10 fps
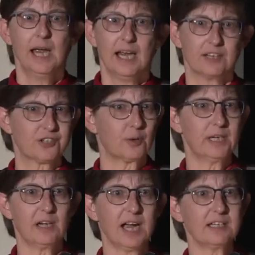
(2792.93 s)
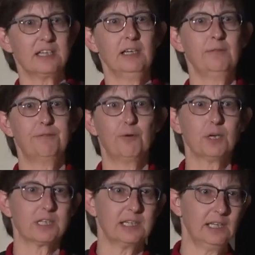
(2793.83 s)
And so in
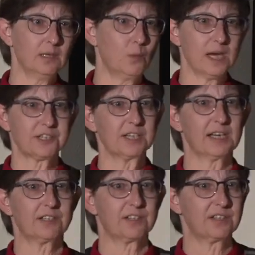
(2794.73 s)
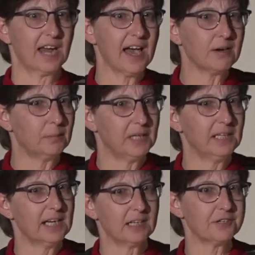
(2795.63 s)
1914, a West Texas
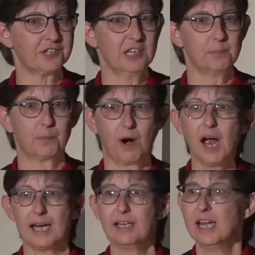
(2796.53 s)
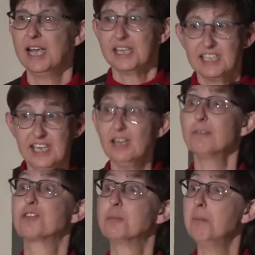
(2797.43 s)
cattleman, L.C. Brite,
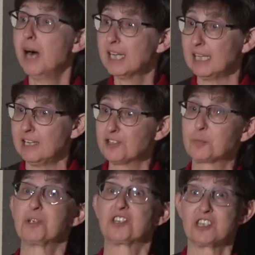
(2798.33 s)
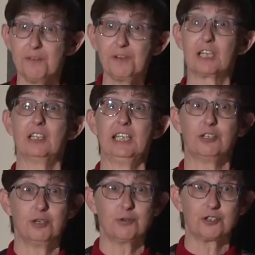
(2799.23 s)
gives money specifically
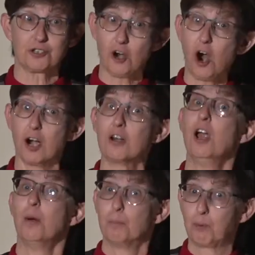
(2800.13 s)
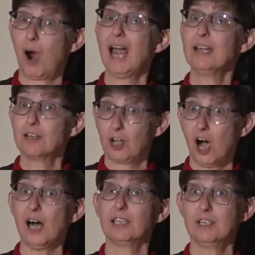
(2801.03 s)
to start Brite
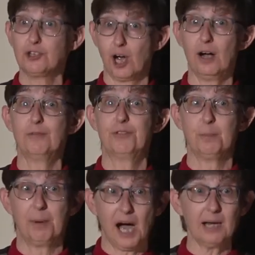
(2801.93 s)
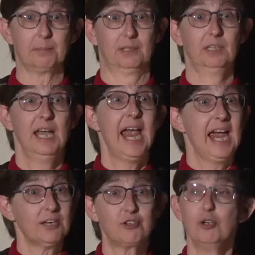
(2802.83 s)
College of the Bible
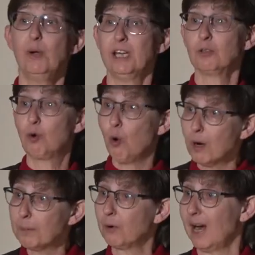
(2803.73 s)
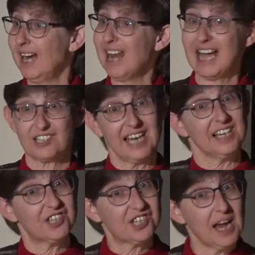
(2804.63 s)
and to incorporate as a
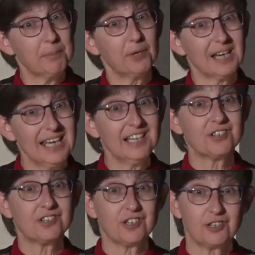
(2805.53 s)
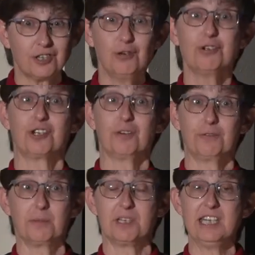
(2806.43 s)
separate institution
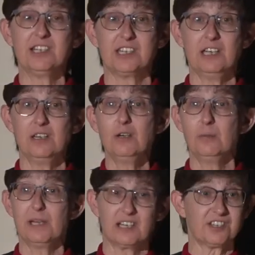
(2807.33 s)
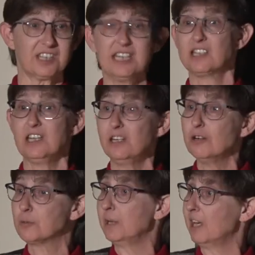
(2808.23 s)
from TCU because TCU
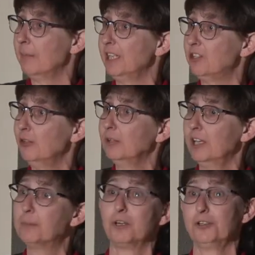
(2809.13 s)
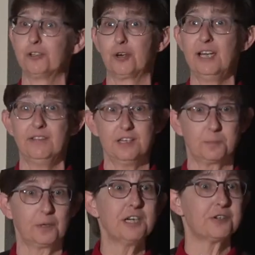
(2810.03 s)
is becoming too liberal to train these
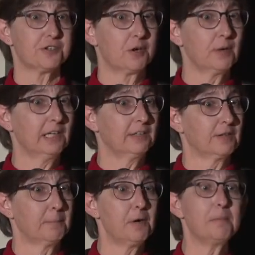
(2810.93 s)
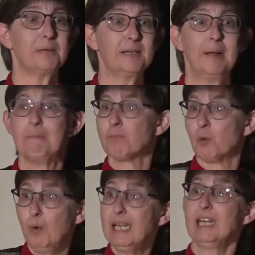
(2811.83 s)
preachers going into the pulpit
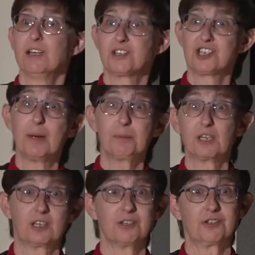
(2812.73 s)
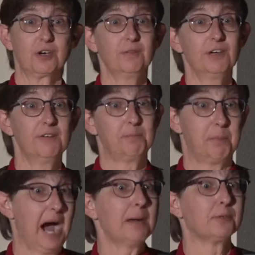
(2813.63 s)
we need a separate conservative
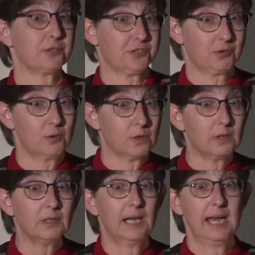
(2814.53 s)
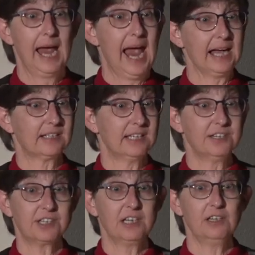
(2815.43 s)
Bible school at
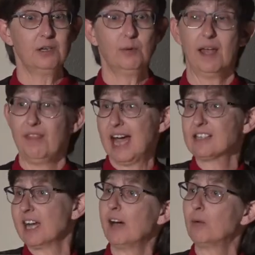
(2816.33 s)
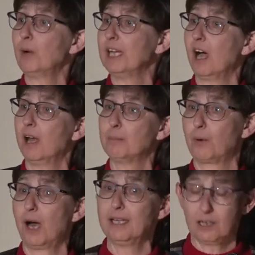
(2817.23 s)
TCU, and that's how we got
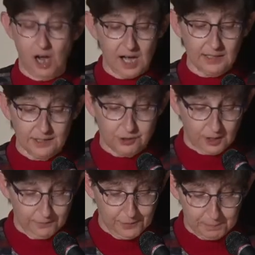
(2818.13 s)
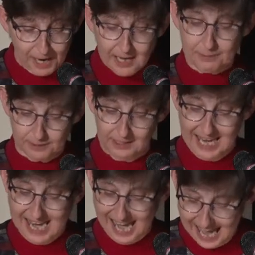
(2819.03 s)
Brite College of the Bible
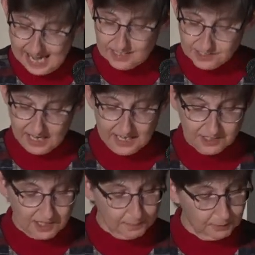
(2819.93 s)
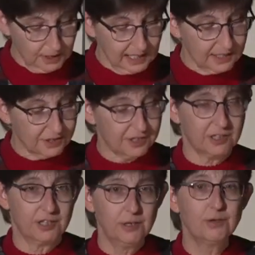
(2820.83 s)
as a separate
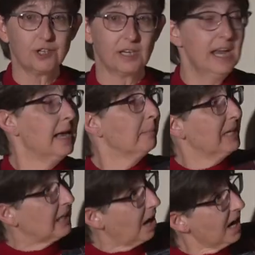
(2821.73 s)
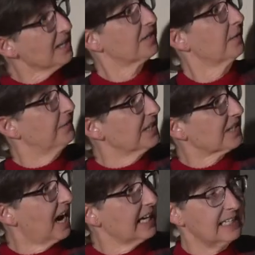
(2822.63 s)
institution because of this
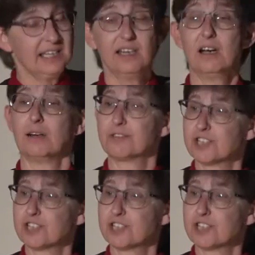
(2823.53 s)
idea of